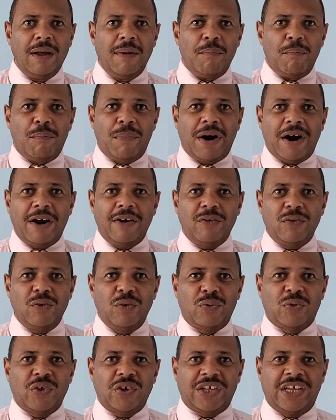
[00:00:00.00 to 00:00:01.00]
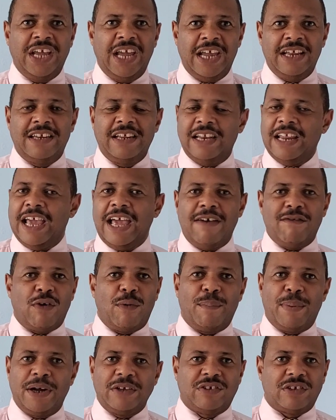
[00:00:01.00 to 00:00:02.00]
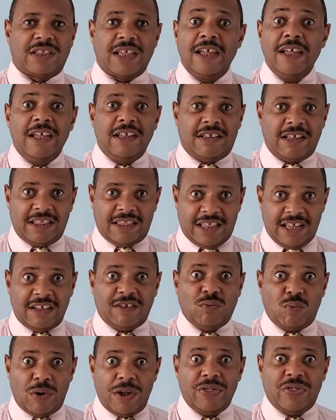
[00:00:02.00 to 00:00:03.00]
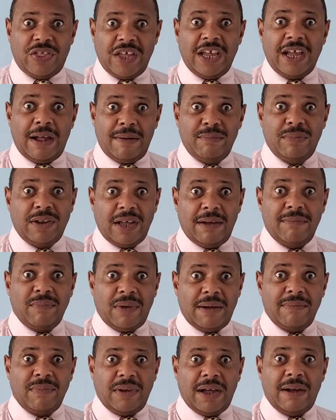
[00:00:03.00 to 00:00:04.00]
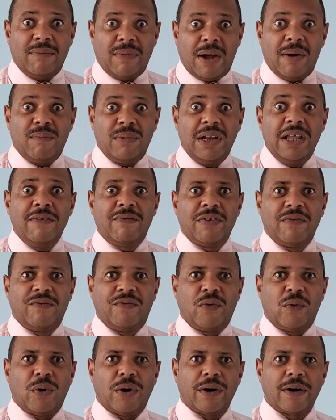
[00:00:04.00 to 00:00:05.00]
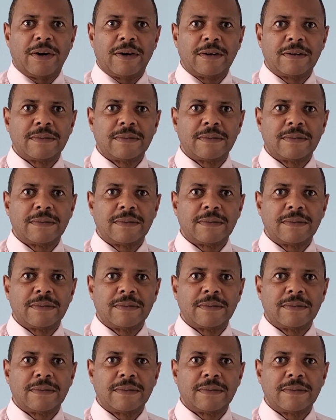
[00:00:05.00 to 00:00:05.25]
Martin Luther King didn't have a bunch of things. He said, this one thing I'm living for.